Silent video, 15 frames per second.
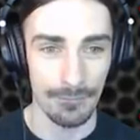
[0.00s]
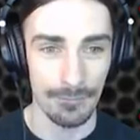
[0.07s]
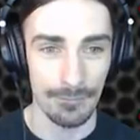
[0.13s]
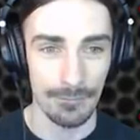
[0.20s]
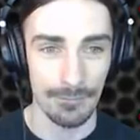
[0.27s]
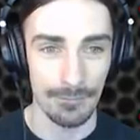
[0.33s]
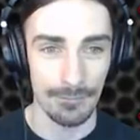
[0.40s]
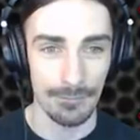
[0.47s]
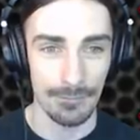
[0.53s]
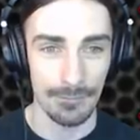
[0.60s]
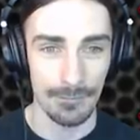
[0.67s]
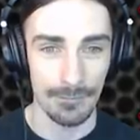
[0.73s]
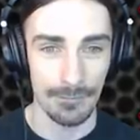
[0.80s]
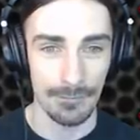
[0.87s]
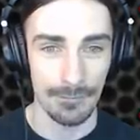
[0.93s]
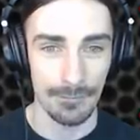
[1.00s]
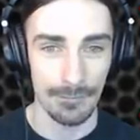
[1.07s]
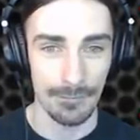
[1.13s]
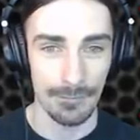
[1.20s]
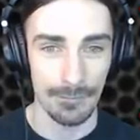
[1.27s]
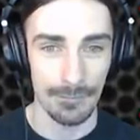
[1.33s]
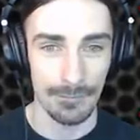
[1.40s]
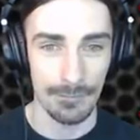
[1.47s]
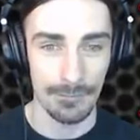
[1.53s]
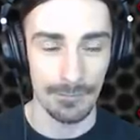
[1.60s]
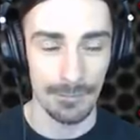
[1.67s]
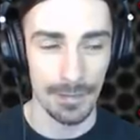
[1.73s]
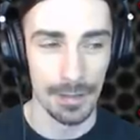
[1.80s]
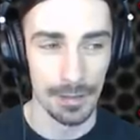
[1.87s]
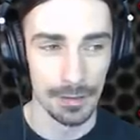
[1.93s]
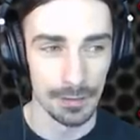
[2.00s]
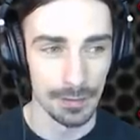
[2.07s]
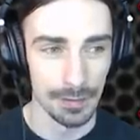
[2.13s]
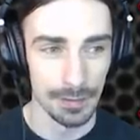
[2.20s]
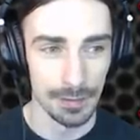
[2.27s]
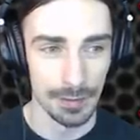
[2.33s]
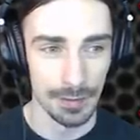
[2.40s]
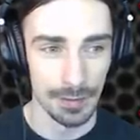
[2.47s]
(silence)